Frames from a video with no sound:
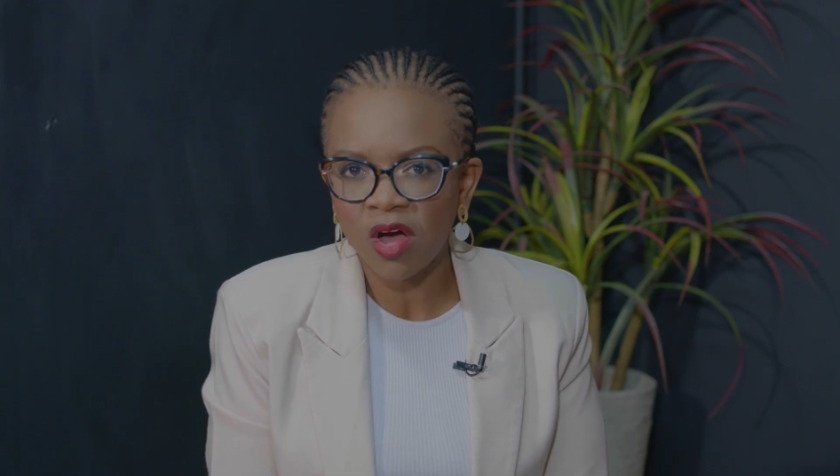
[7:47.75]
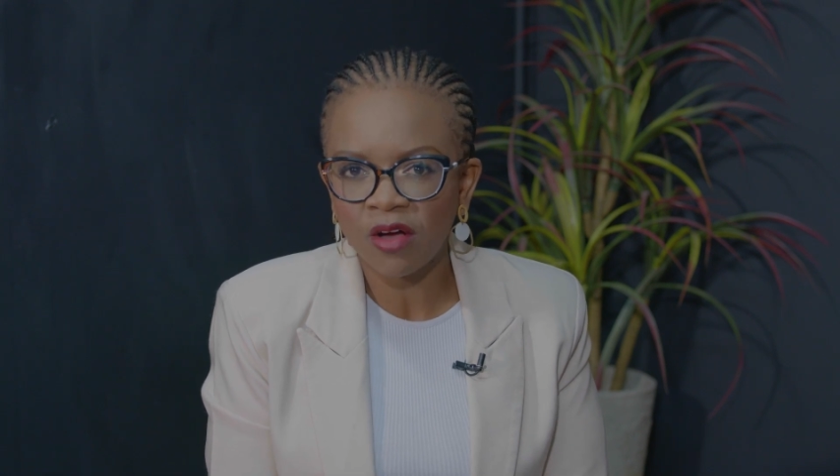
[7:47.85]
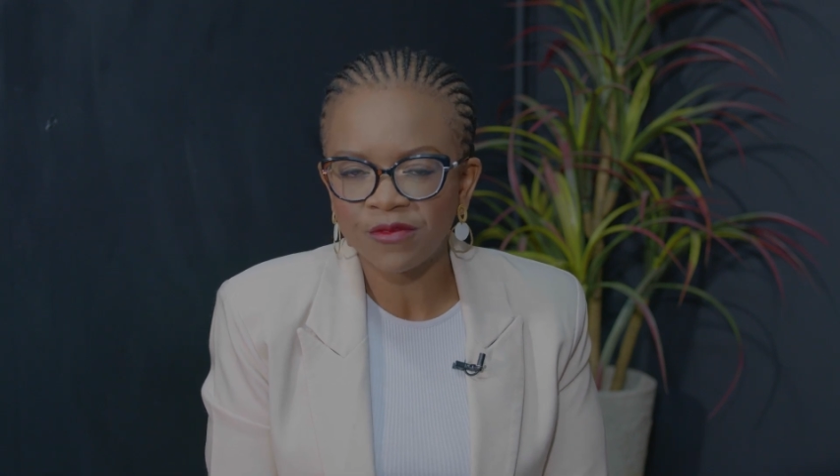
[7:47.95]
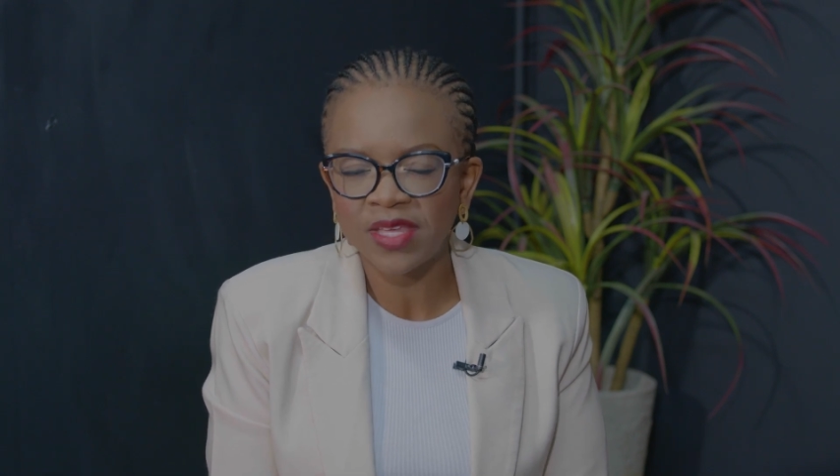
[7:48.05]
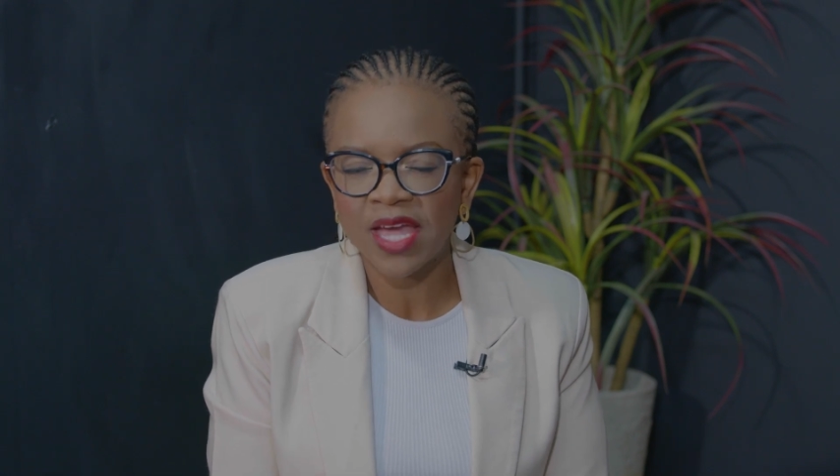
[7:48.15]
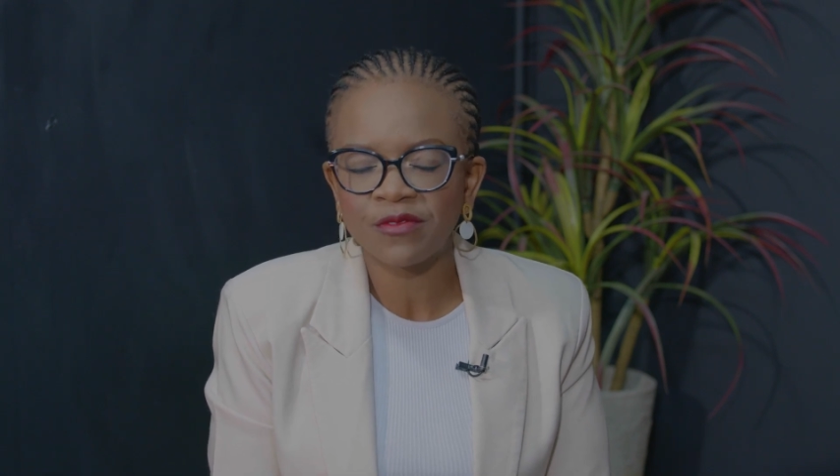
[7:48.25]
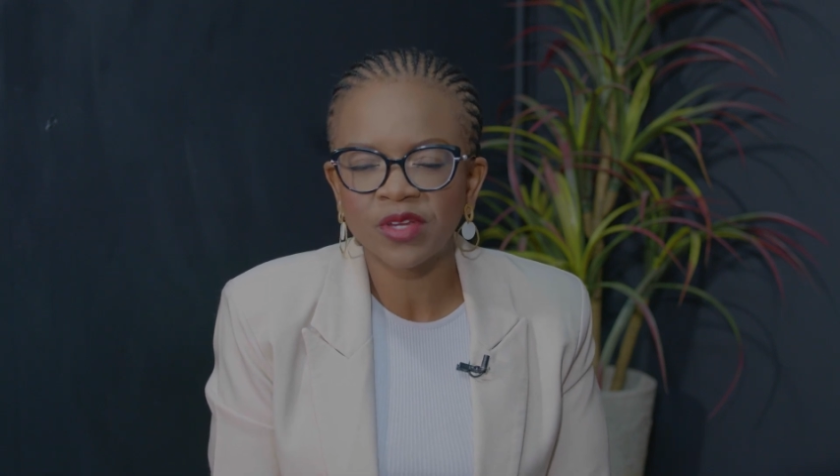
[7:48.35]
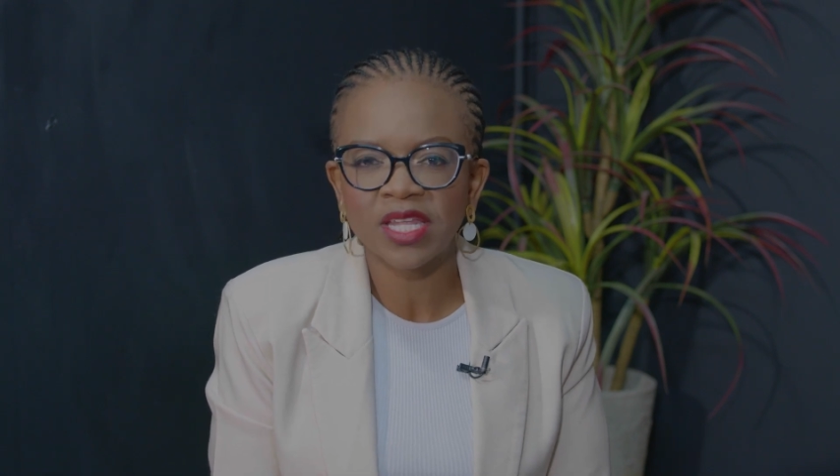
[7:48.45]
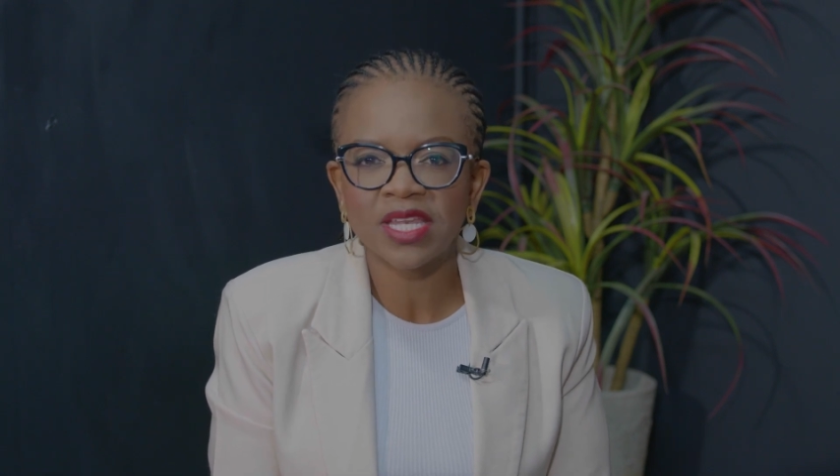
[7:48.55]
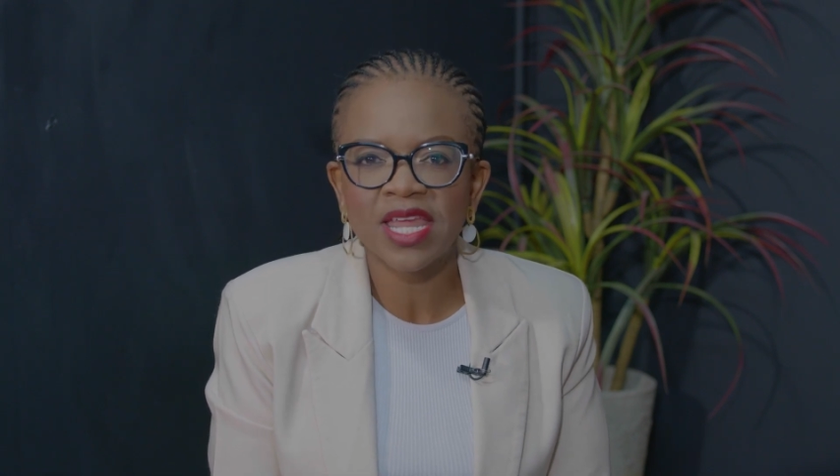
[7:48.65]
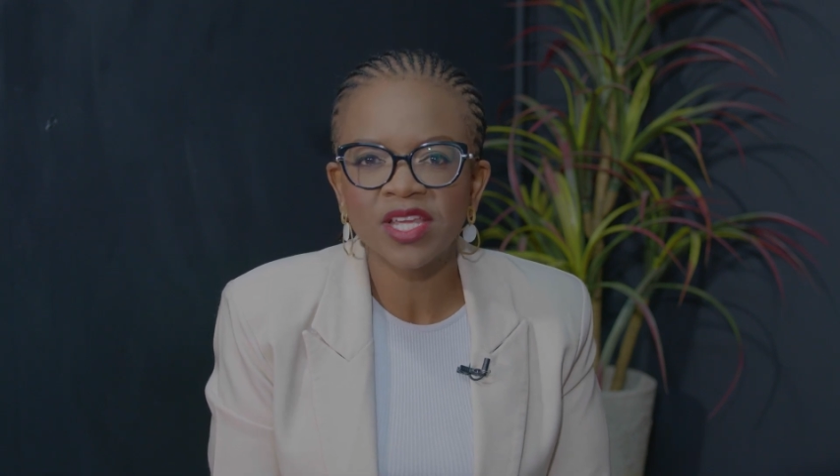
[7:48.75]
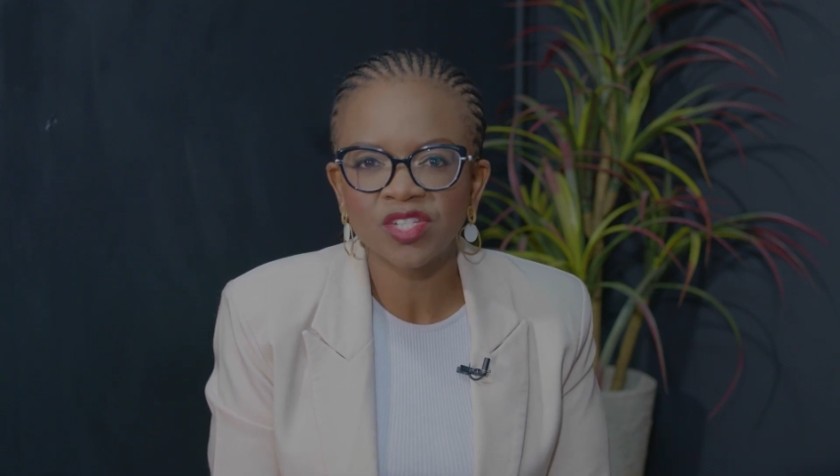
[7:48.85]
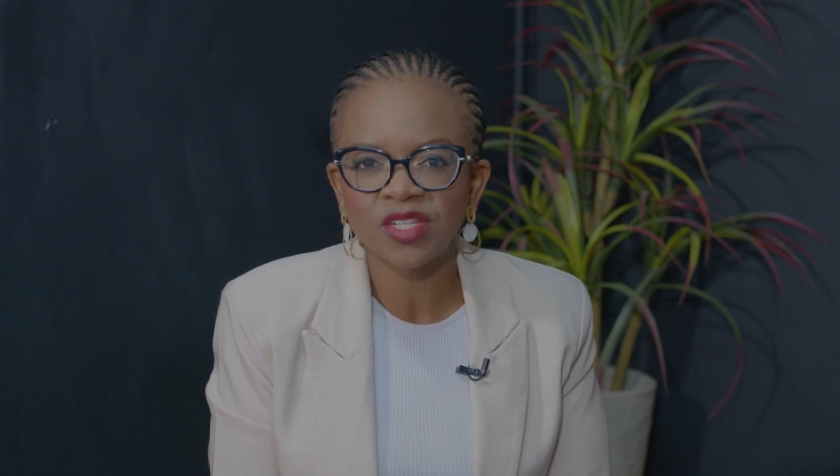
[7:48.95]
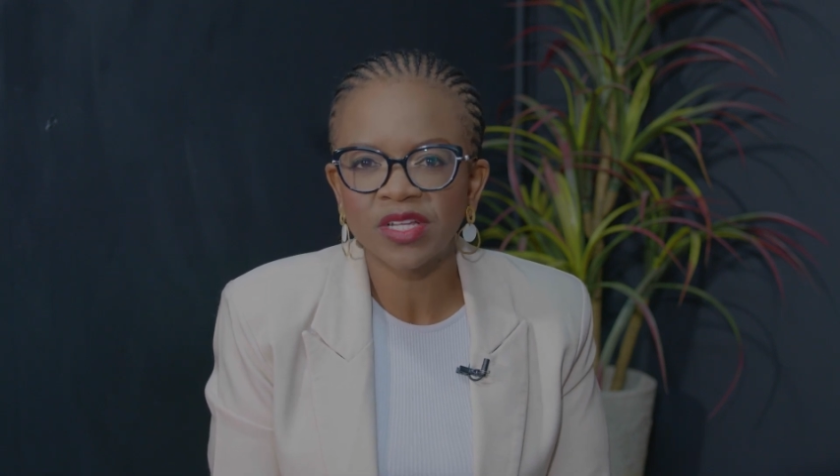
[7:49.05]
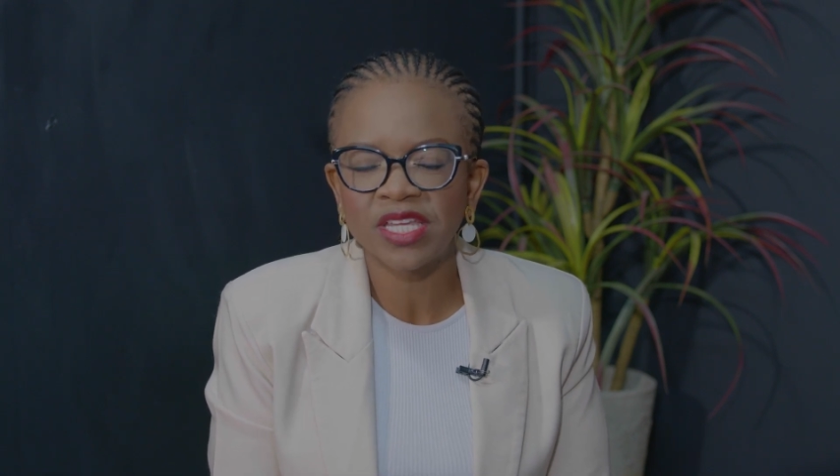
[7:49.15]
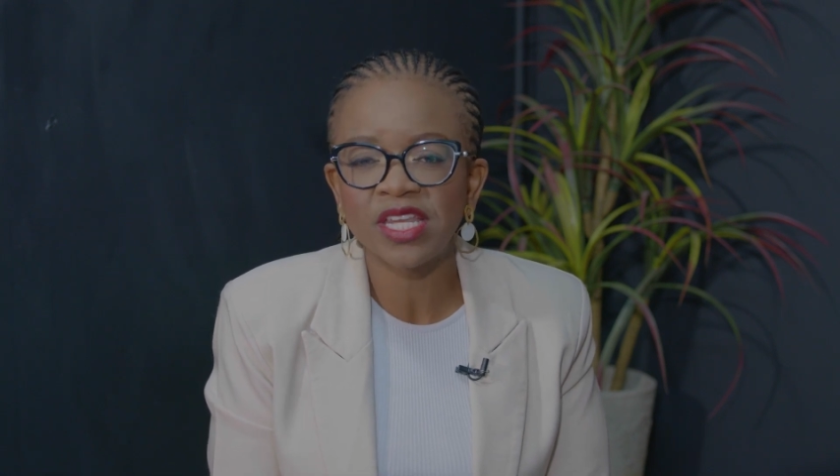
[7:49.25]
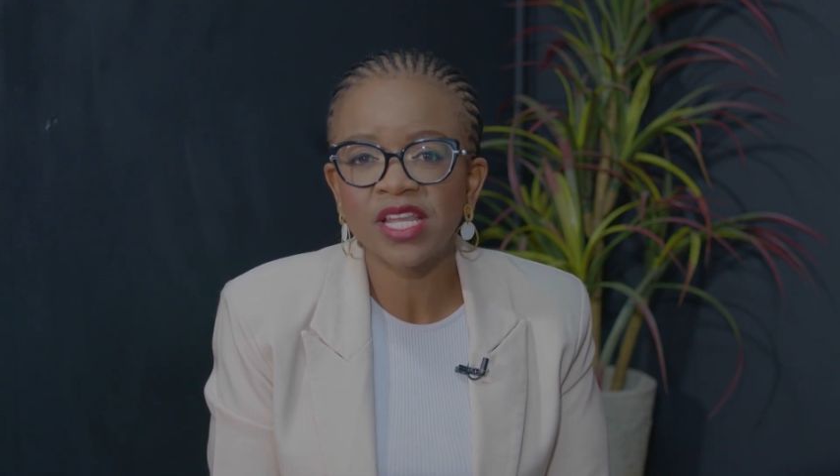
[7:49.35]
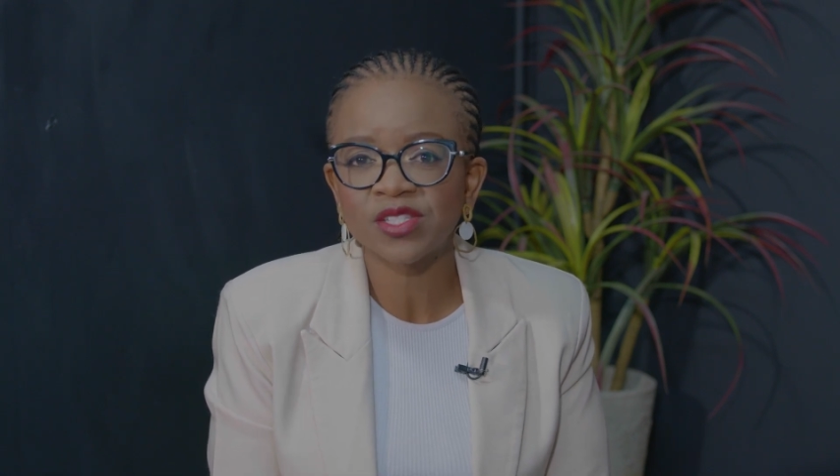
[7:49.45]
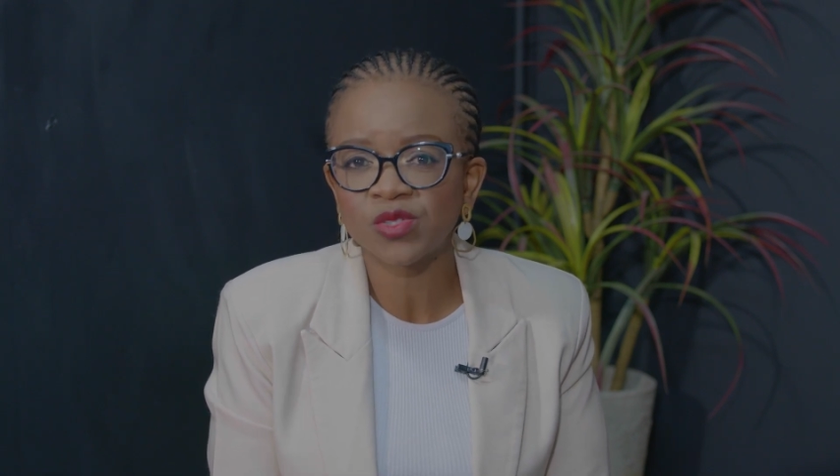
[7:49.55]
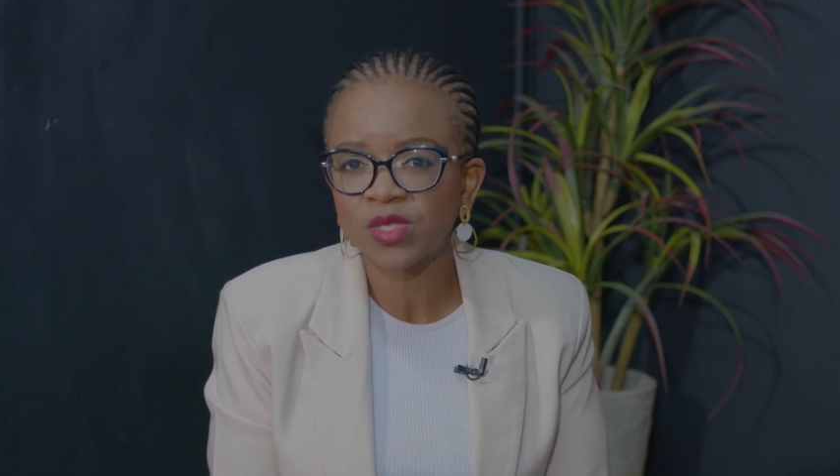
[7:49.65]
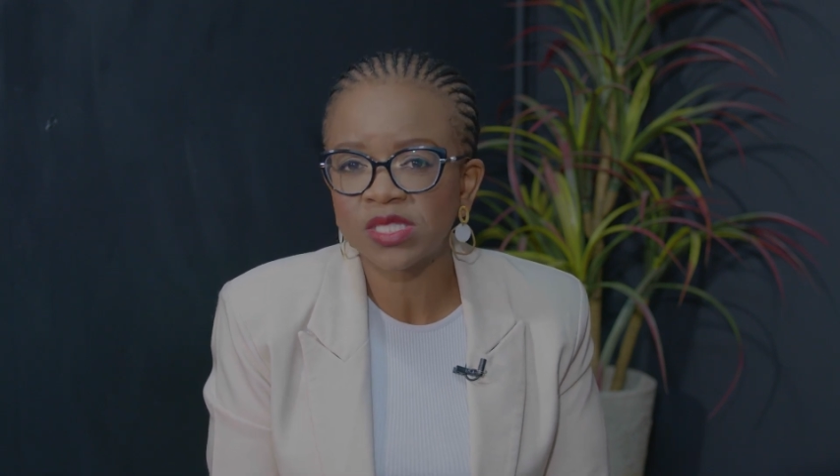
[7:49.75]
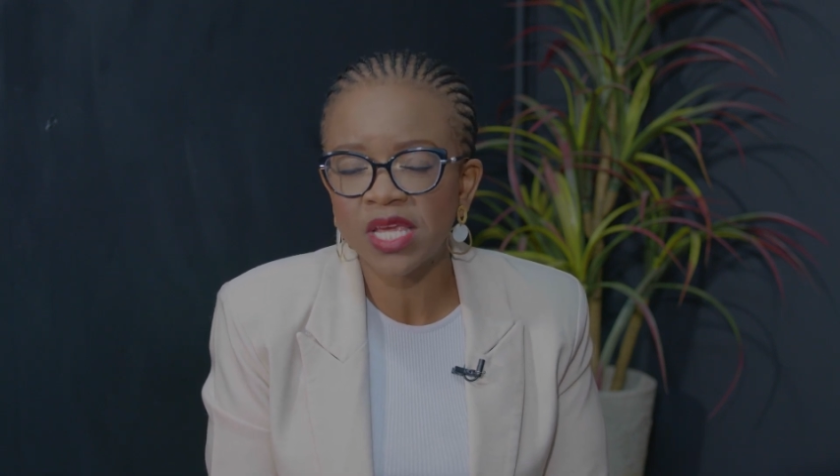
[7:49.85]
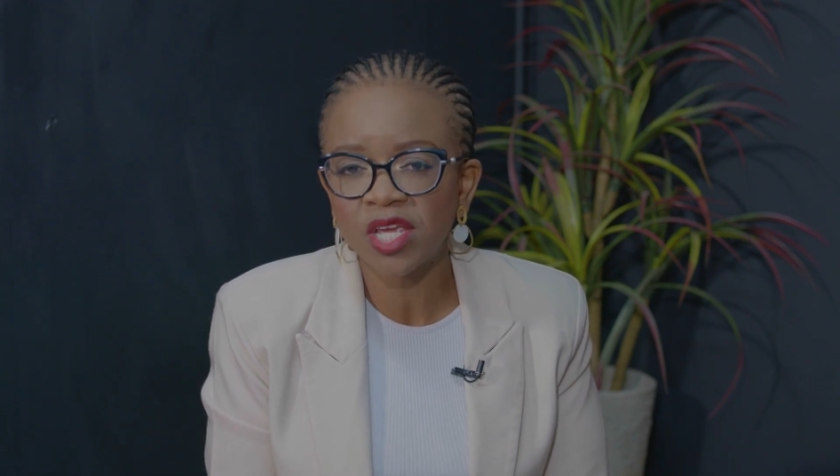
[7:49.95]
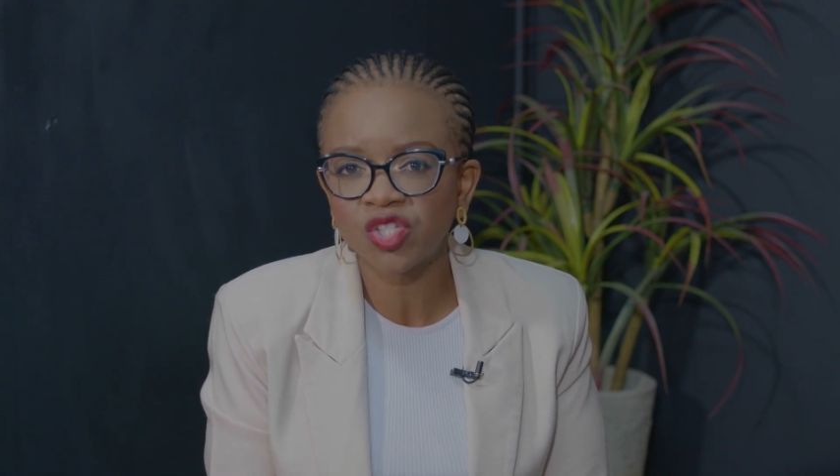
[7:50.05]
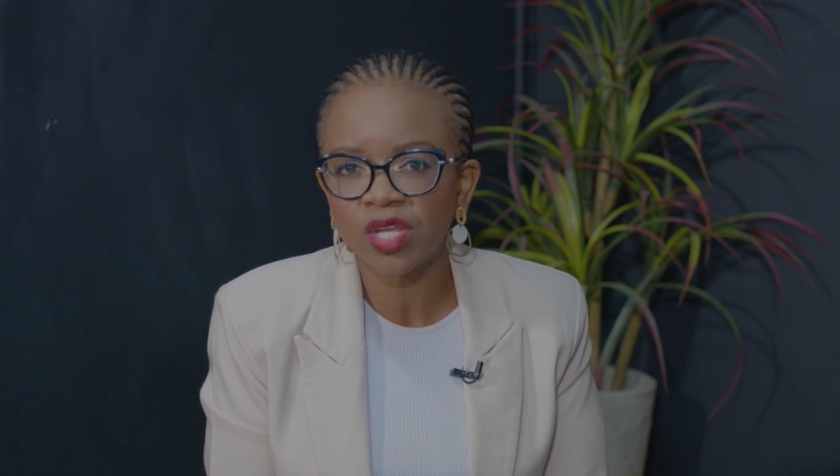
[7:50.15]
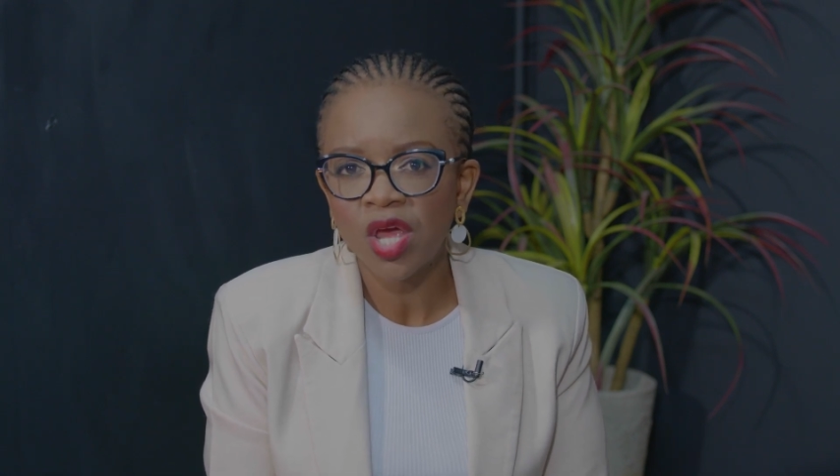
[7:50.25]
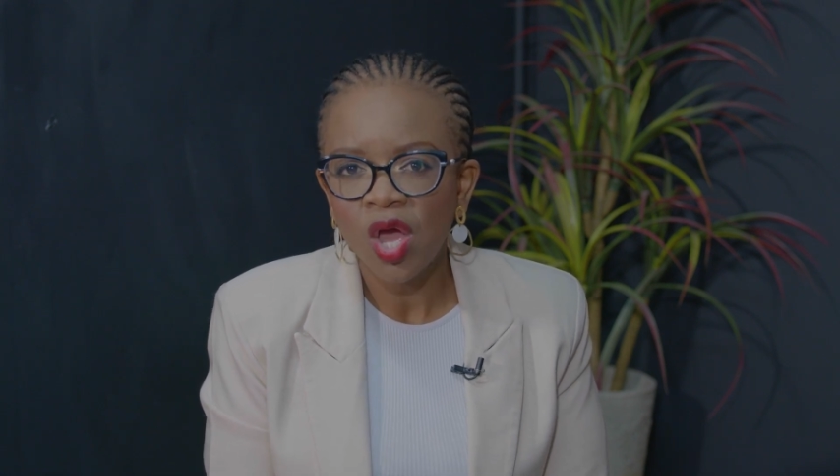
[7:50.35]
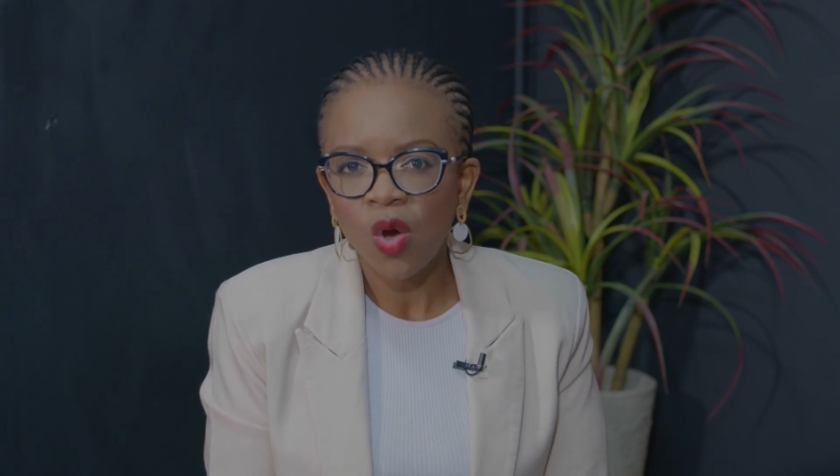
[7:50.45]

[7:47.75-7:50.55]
of the African National Healers Association.